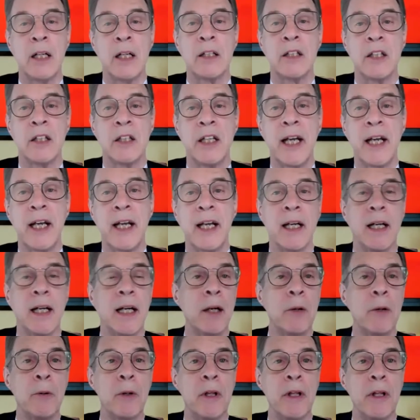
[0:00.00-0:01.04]
Today,
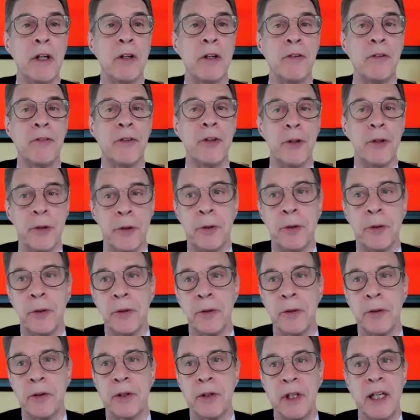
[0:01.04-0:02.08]
I will interview
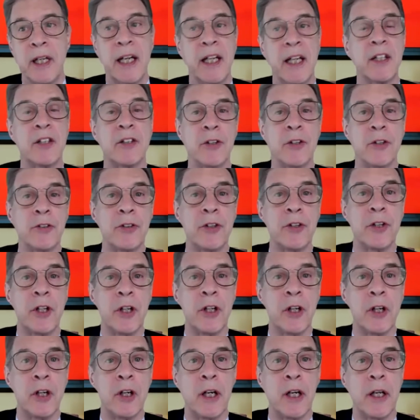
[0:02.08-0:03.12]
the national
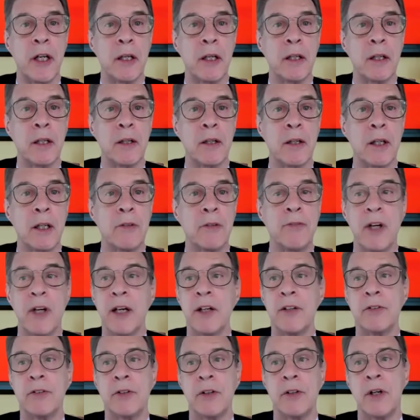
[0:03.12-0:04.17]
security
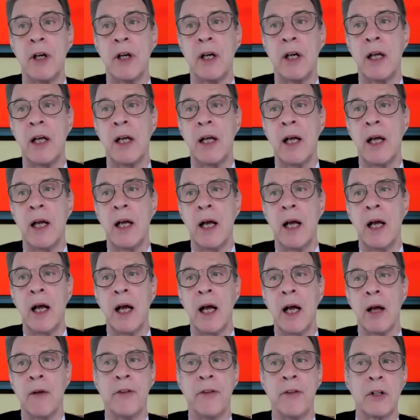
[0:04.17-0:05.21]
advisor
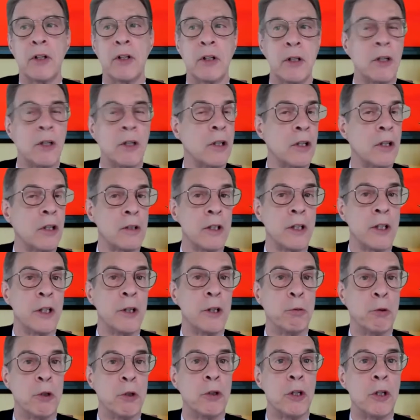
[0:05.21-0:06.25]
of the currently
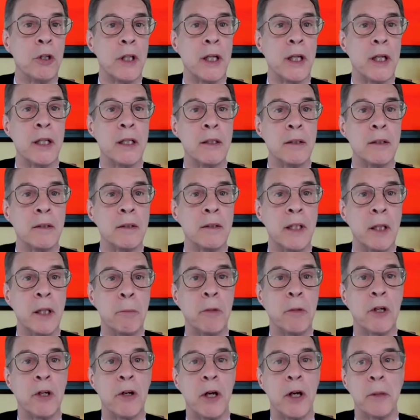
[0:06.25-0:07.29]
ruling
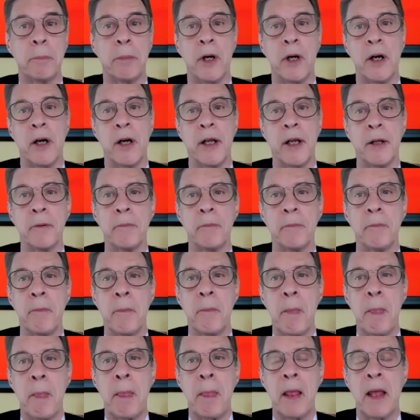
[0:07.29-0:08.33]
Democrat Party.
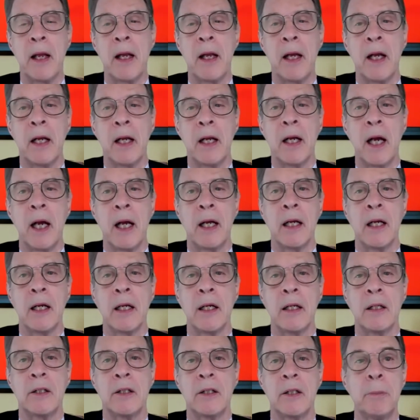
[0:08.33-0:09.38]

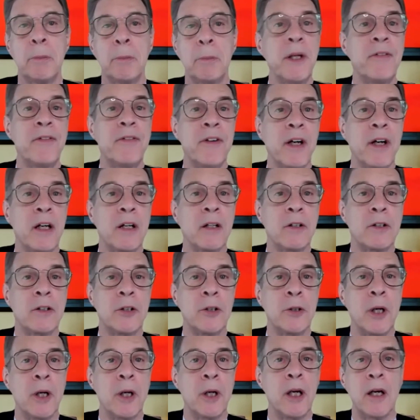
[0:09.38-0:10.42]
To be fair
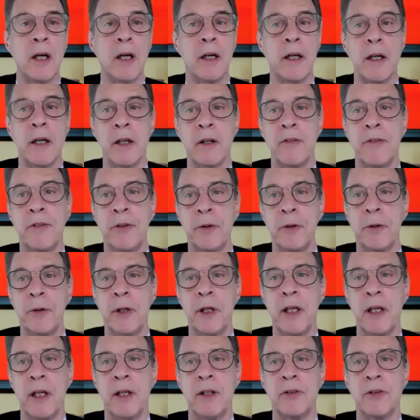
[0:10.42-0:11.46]
to our
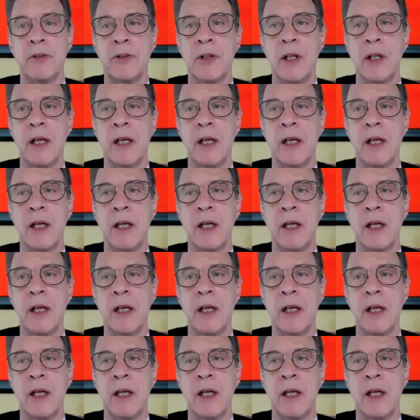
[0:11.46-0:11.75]
interviewees,